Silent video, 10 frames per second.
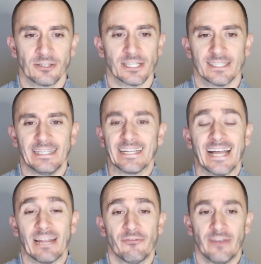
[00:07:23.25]
just need to kind
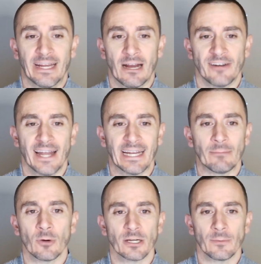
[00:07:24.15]
of figure out how to get
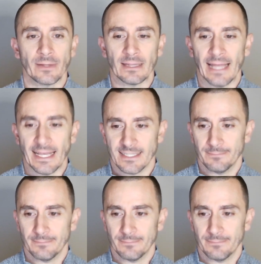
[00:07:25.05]
more done with less.